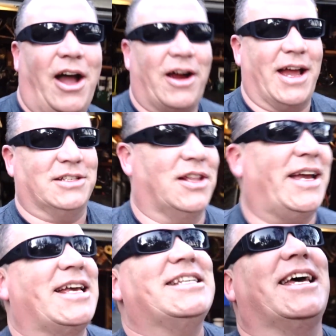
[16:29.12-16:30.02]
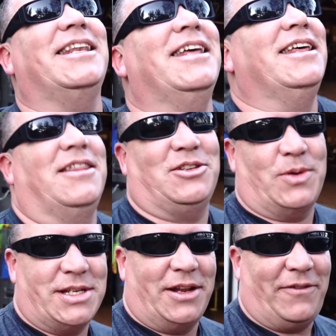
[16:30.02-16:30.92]
Alright, so like I said, this
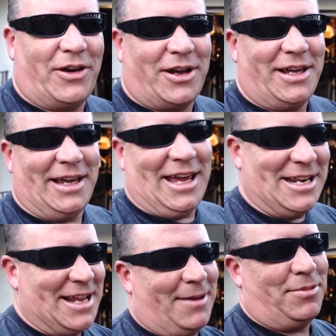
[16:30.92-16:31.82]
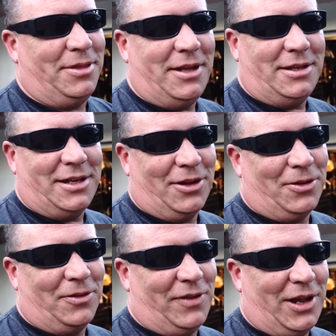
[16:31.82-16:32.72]
wasn't a very in-depth,
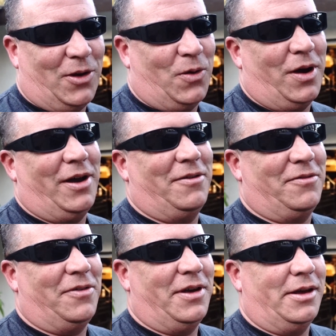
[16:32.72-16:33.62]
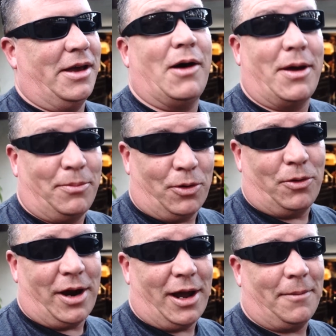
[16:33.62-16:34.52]
detailed video of how I
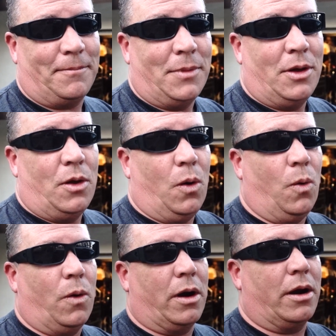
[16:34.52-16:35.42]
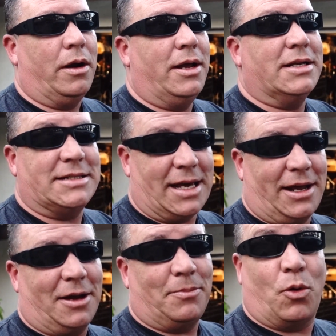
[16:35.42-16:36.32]
program or set
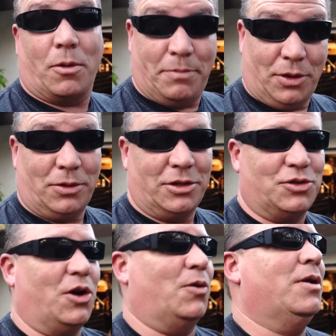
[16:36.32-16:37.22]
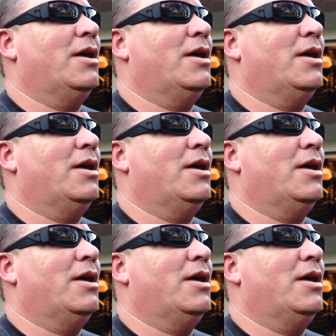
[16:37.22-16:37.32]
up or build a drone.